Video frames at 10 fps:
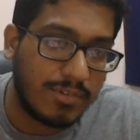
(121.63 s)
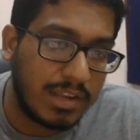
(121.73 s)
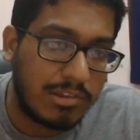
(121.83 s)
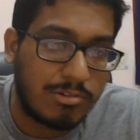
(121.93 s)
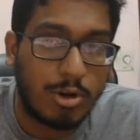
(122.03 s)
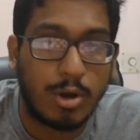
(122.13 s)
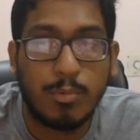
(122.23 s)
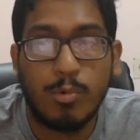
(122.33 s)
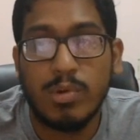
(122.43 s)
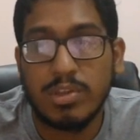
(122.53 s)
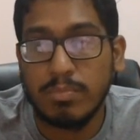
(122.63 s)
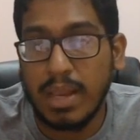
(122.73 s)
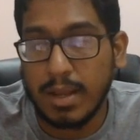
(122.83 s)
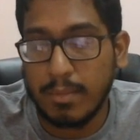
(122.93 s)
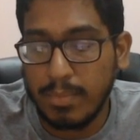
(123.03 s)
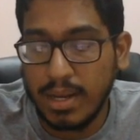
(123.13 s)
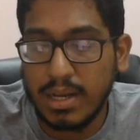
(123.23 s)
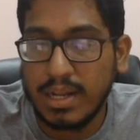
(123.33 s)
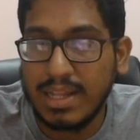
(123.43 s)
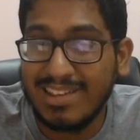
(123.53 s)
strong move which black played,
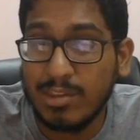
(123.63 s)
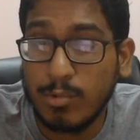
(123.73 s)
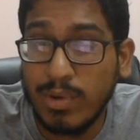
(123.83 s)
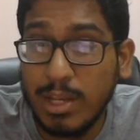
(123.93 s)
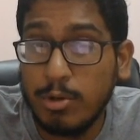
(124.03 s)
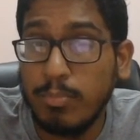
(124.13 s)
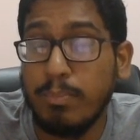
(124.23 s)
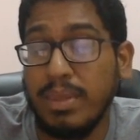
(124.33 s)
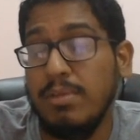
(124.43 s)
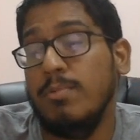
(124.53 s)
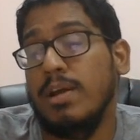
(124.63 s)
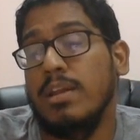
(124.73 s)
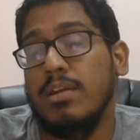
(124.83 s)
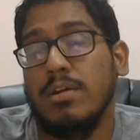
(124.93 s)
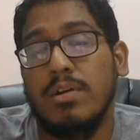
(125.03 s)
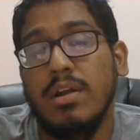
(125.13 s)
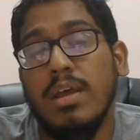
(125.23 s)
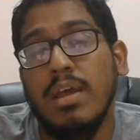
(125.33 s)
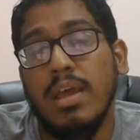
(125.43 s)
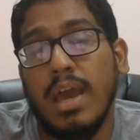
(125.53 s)
and that is queen to b1 here.
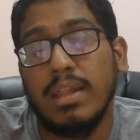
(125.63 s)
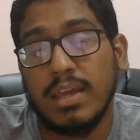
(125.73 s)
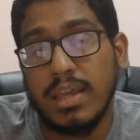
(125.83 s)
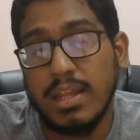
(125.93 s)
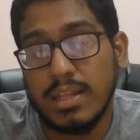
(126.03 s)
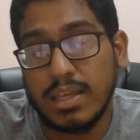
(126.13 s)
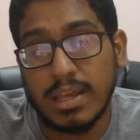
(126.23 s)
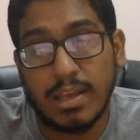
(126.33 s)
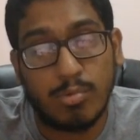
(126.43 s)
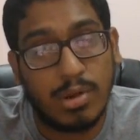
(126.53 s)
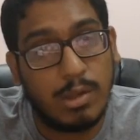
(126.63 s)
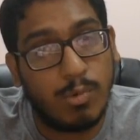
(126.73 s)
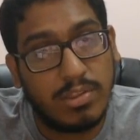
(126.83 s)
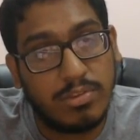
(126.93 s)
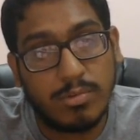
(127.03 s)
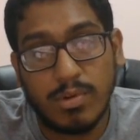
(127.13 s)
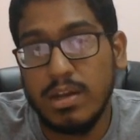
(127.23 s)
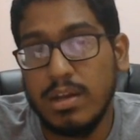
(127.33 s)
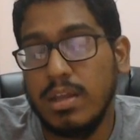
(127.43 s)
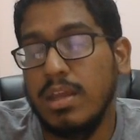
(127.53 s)
And again, the king has only one
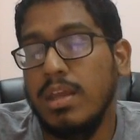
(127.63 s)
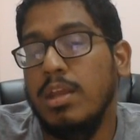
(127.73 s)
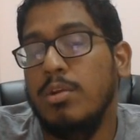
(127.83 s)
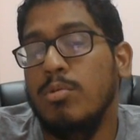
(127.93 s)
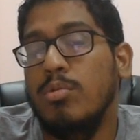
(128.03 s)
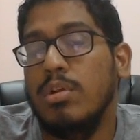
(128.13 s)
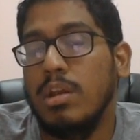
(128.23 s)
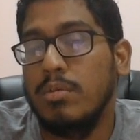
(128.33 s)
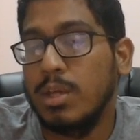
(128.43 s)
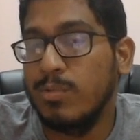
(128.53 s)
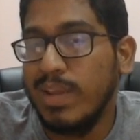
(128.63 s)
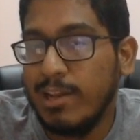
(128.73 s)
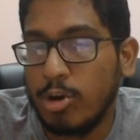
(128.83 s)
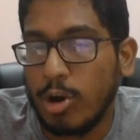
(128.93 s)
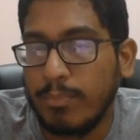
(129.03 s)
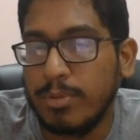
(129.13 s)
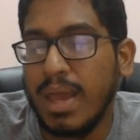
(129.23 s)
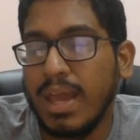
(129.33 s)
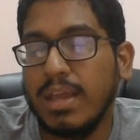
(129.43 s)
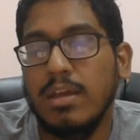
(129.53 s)
square, king e2. Now the queen drops
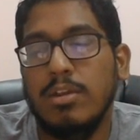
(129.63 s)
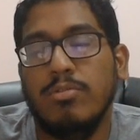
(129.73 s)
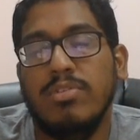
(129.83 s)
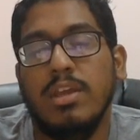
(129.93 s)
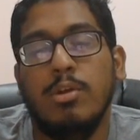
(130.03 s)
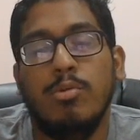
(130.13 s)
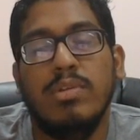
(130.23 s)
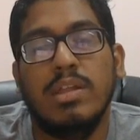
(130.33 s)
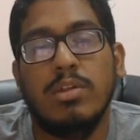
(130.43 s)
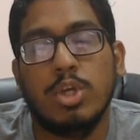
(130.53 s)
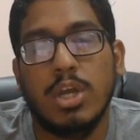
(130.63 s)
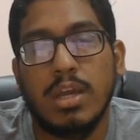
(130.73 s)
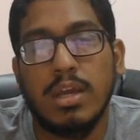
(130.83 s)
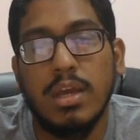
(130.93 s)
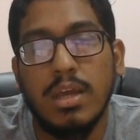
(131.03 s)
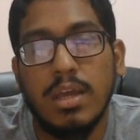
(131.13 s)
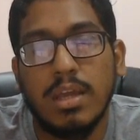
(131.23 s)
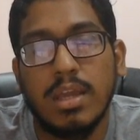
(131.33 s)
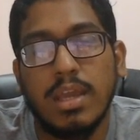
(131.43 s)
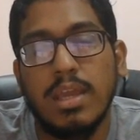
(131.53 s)
back to c2 with a check,
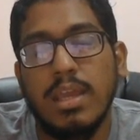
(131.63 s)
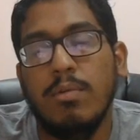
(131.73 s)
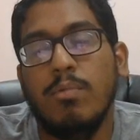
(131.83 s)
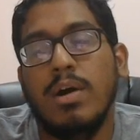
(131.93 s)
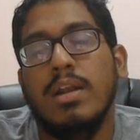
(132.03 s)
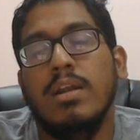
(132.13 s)
king e1,